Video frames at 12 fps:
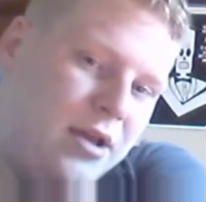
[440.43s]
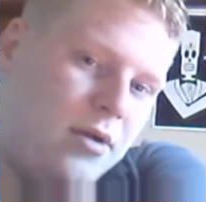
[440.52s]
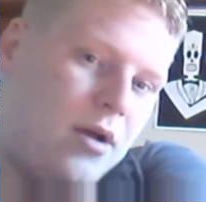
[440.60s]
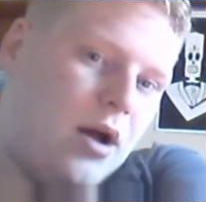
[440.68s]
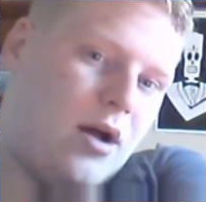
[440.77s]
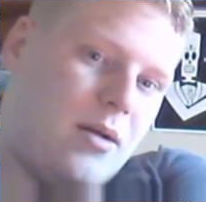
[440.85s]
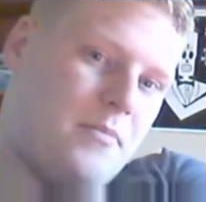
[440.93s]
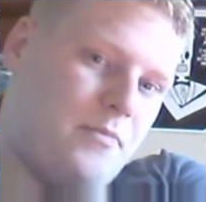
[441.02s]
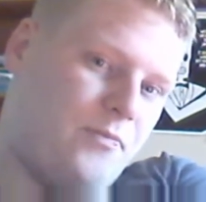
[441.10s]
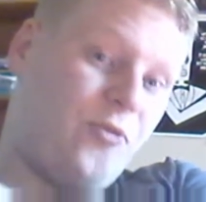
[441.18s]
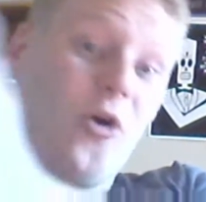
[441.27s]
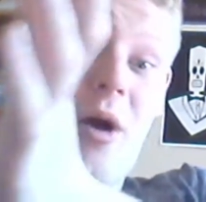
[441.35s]

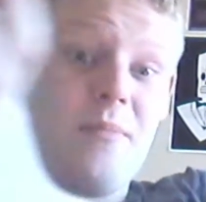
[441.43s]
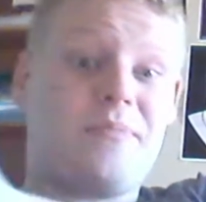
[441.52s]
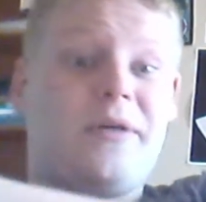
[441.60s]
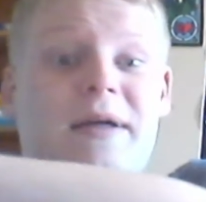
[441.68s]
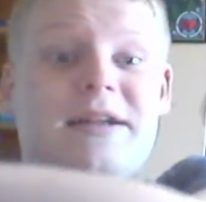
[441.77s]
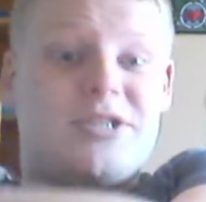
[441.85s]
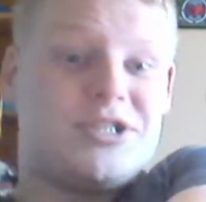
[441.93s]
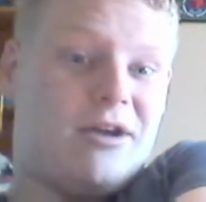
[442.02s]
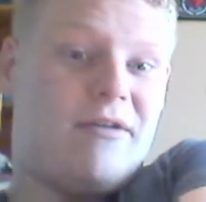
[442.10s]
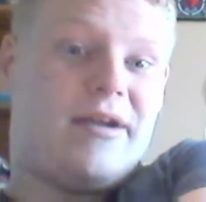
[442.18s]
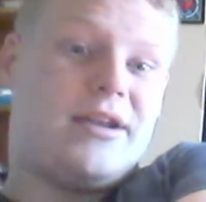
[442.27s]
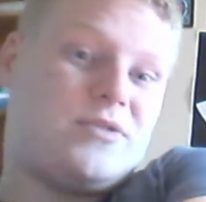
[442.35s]
from the
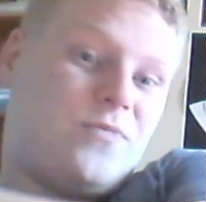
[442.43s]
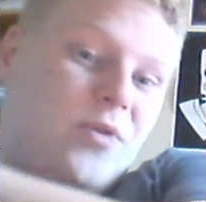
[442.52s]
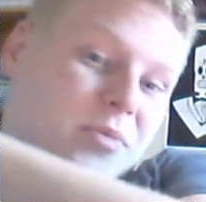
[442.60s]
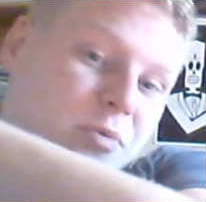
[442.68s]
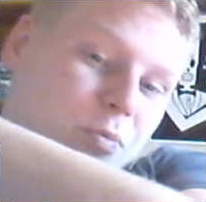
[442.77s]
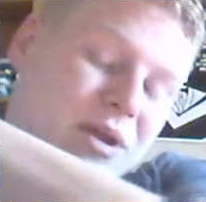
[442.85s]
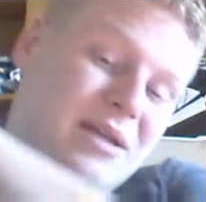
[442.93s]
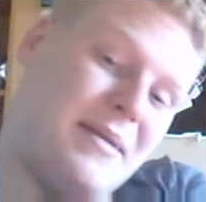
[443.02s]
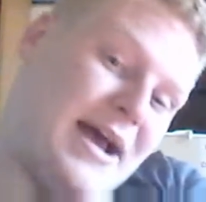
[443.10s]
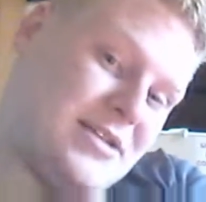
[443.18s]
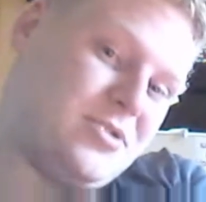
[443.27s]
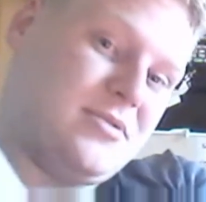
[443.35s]
Legendary Edition, from the
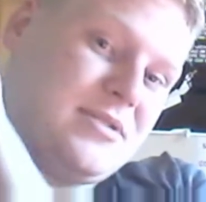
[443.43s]
remasters.